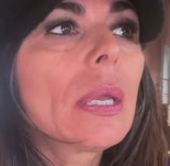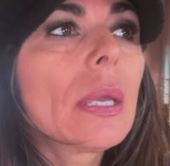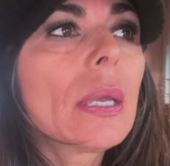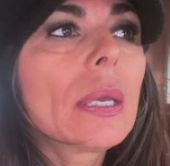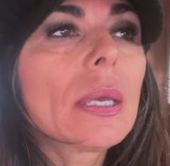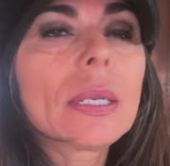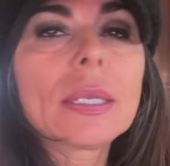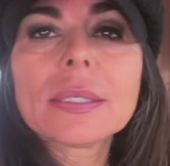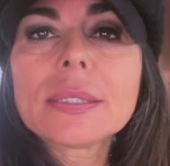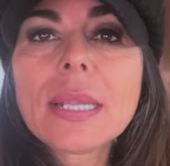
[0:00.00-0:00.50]

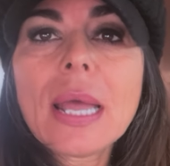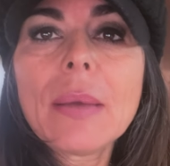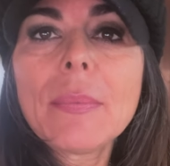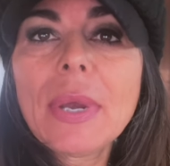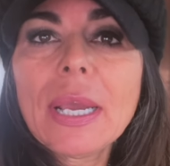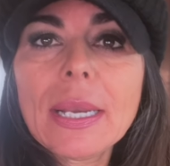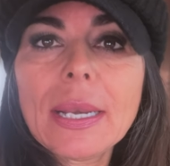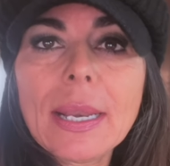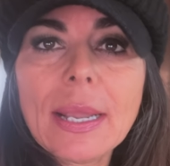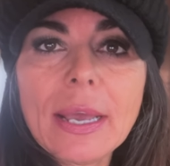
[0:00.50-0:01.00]
It is not
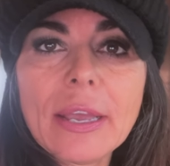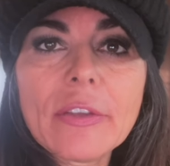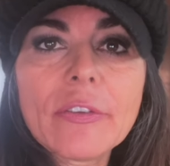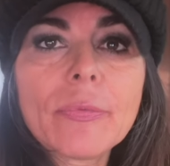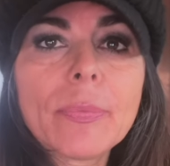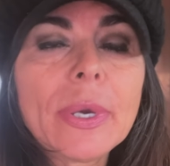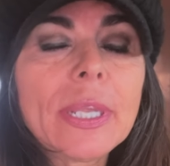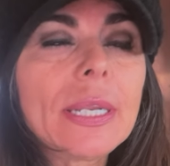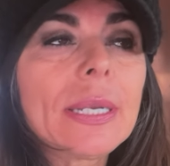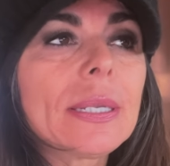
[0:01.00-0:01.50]
my
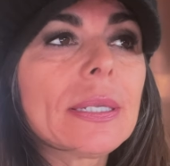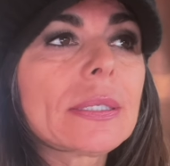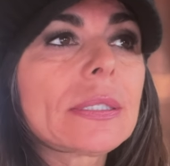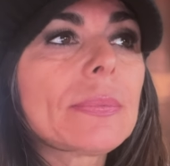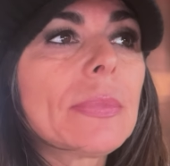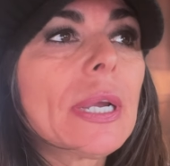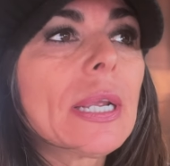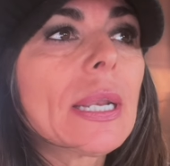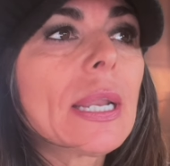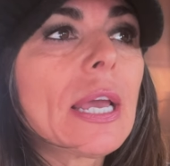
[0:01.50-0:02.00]
life, but it is
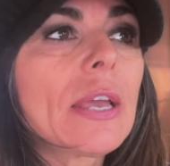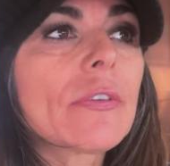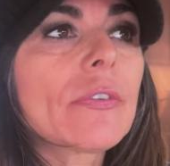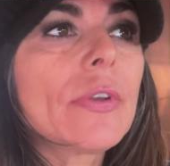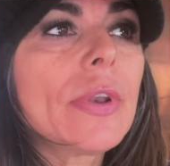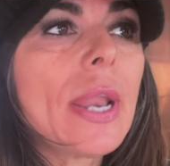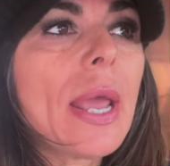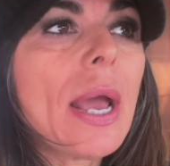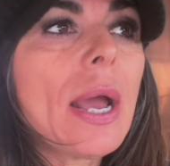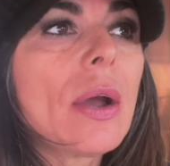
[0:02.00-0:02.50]
my life
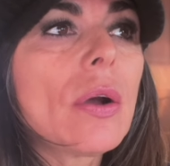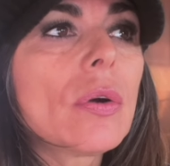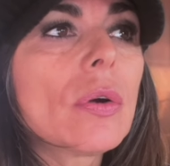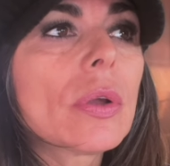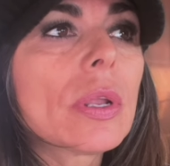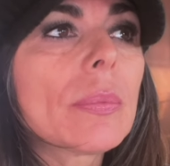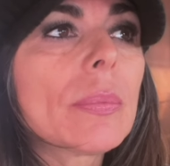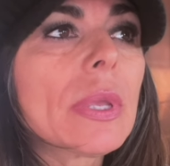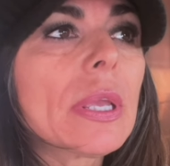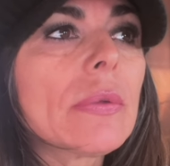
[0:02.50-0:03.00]
now.
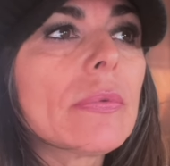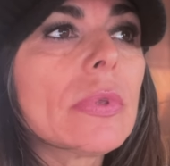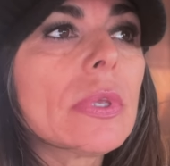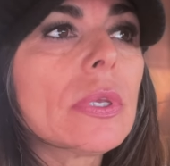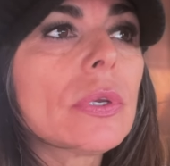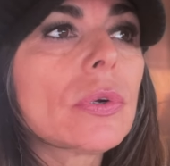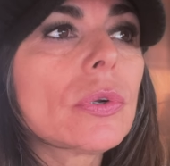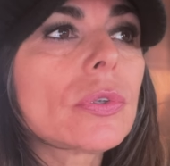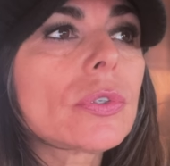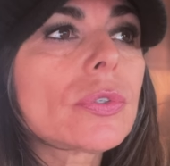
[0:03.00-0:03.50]
And
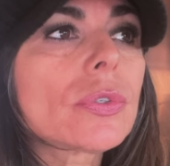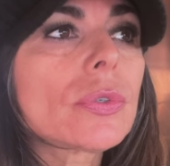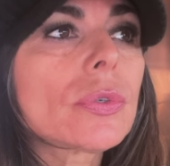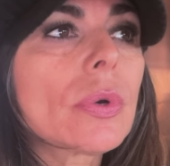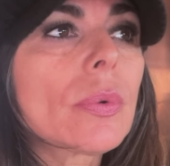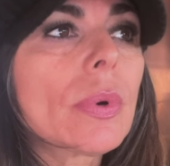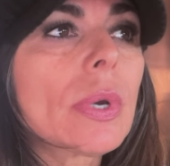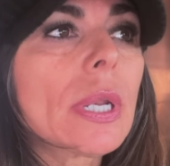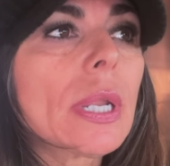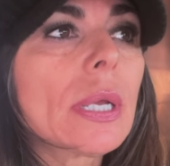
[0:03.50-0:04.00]
maybe also
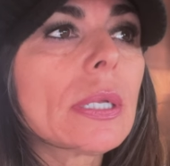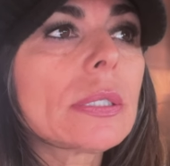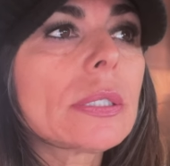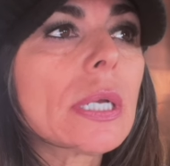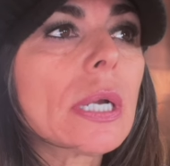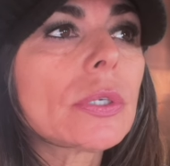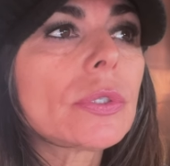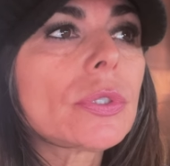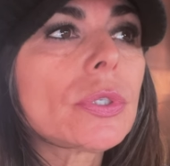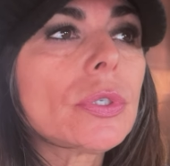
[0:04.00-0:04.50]
I want to
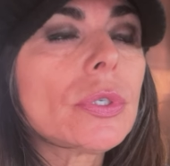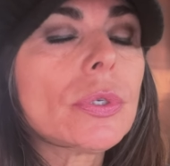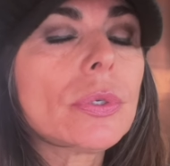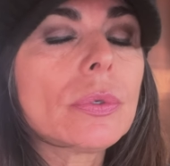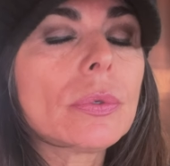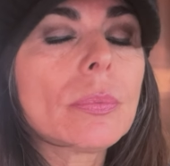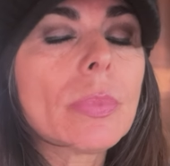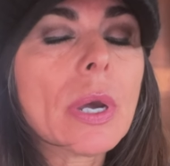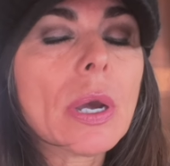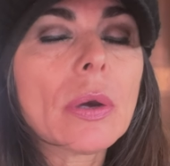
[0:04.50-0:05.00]
talk to
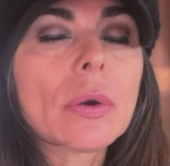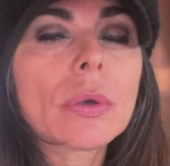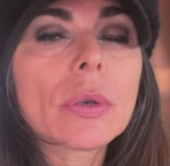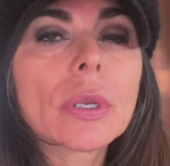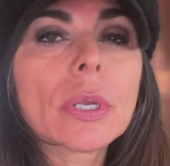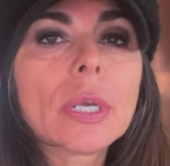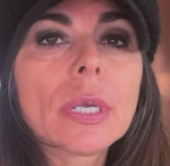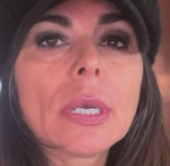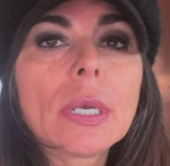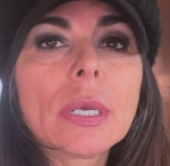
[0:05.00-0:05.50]
you about
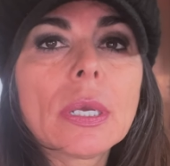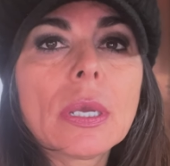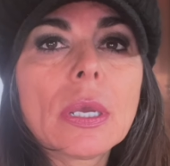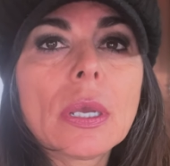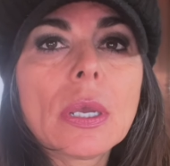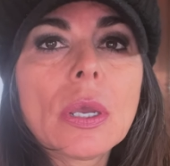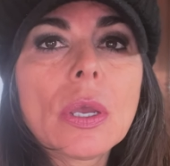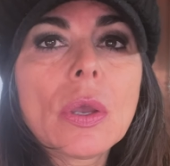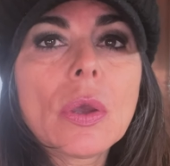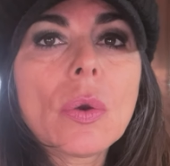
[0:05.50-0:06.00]

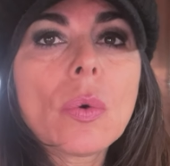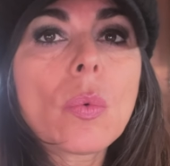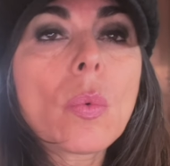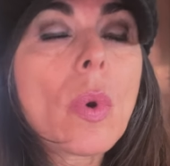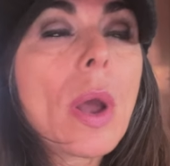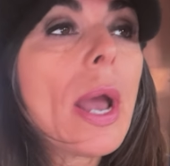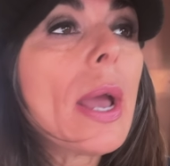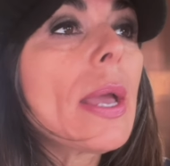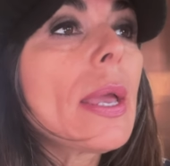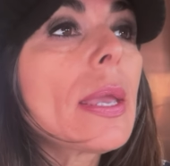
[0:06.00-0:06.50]

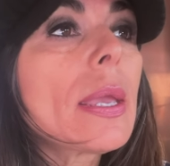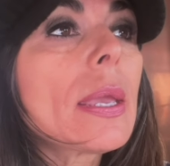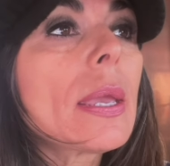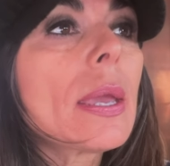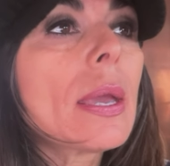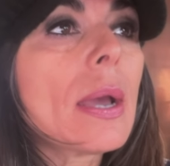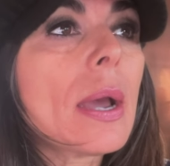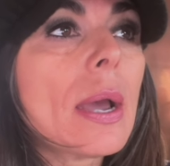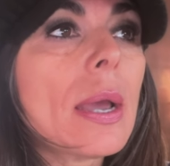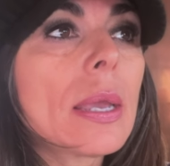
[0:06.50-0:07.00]
why
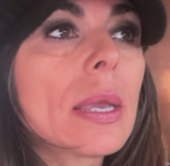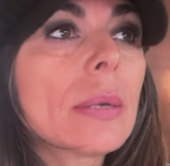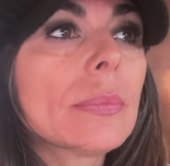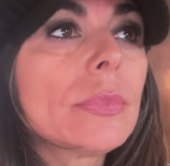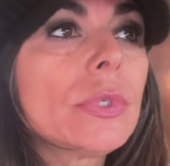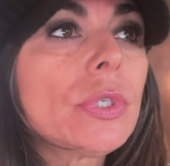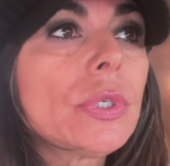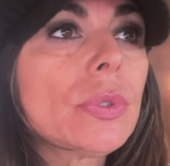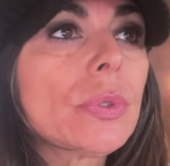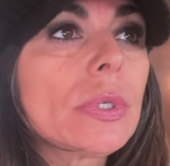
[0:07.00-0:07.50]
I
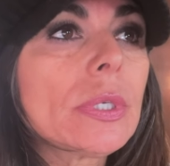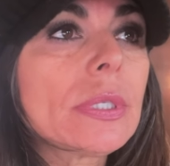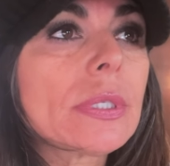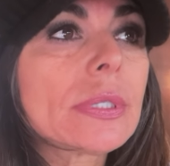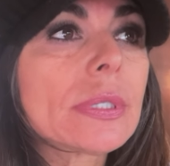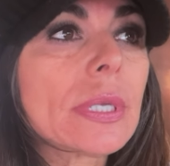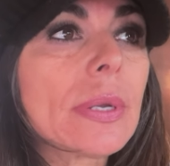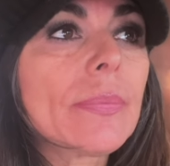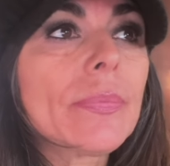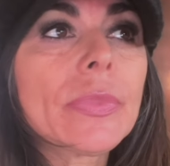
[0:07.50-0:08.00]
am doing
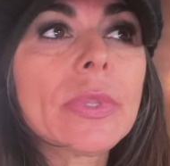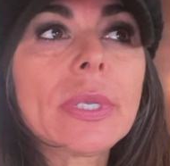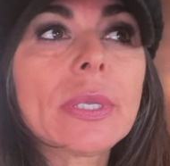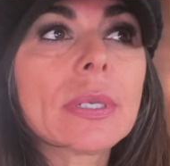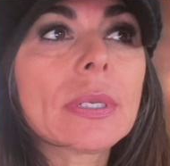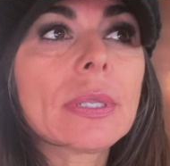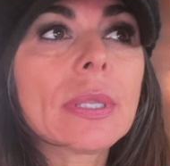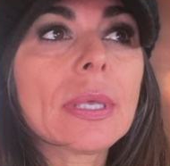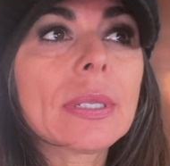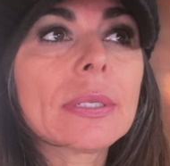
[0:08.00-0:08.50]

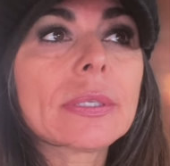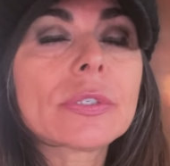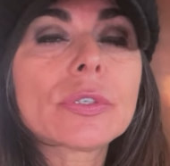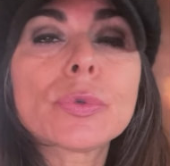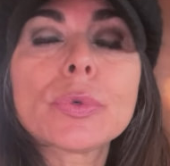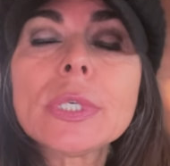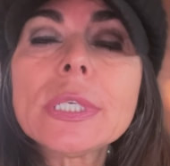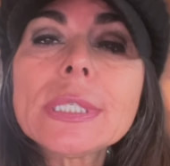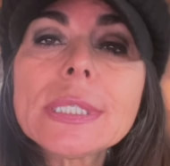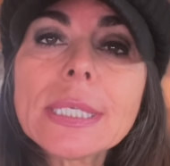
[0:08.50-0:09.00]
something that is
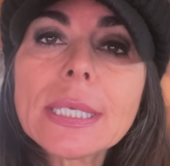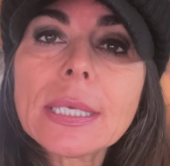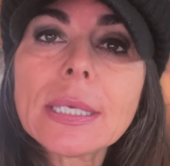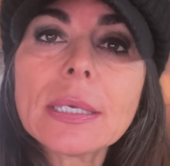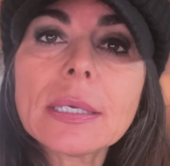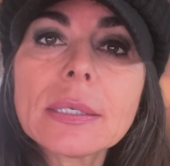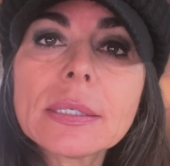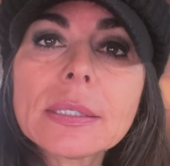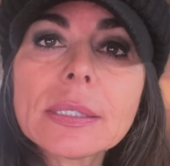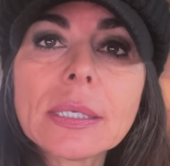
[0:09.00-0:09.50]

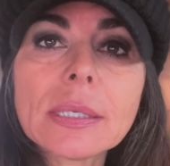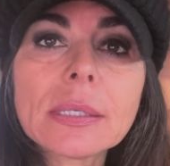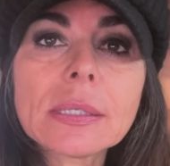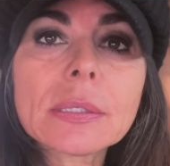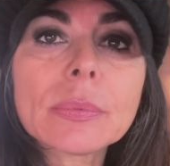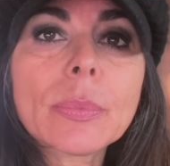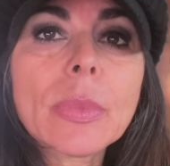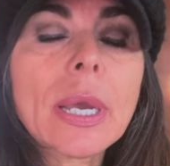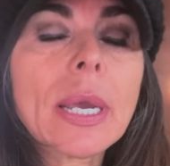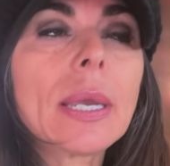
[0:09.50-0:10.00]
risky
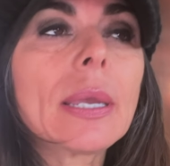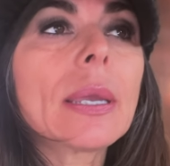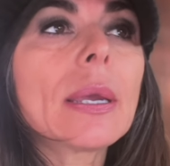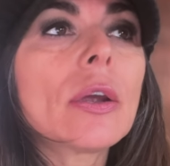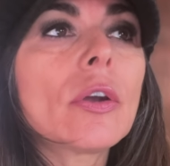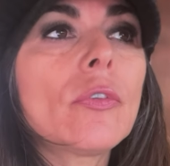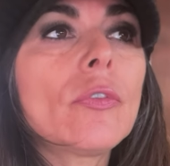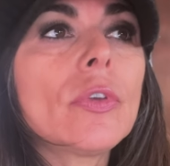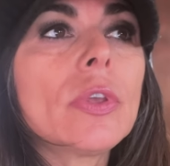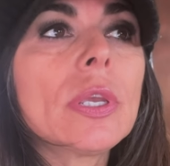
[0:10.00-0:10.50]
since my
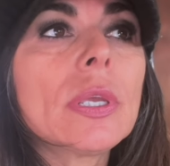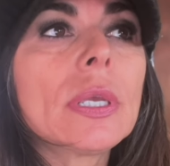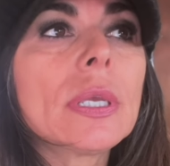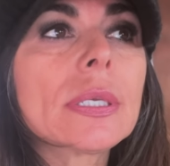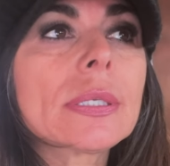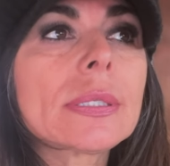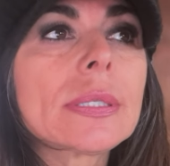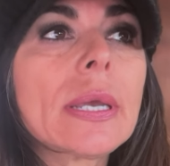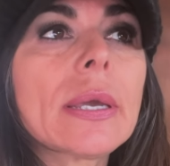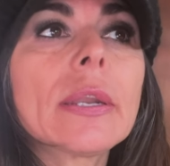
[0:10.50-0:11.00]
RV
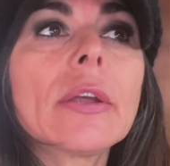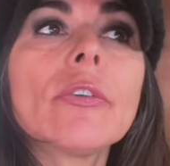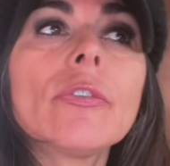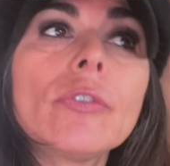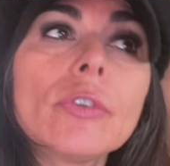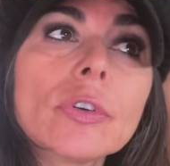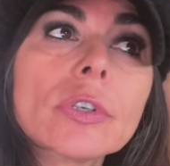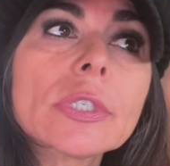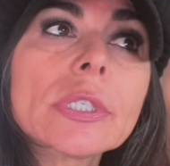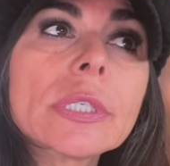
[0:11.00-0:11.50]
is not a
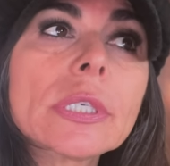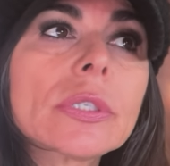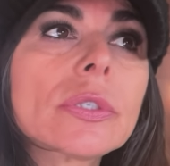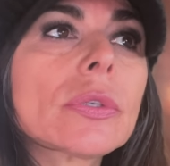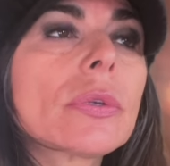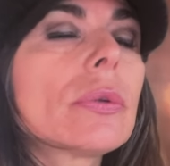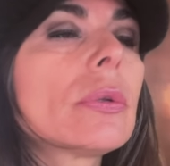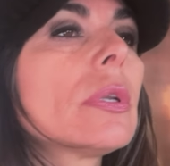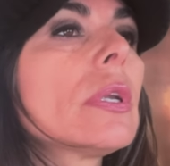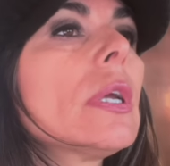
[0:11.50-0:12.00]

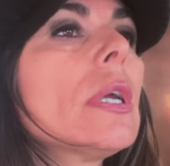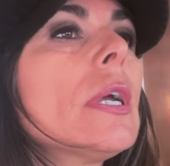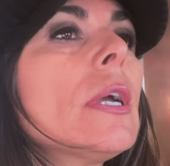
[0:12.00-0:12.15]
four-season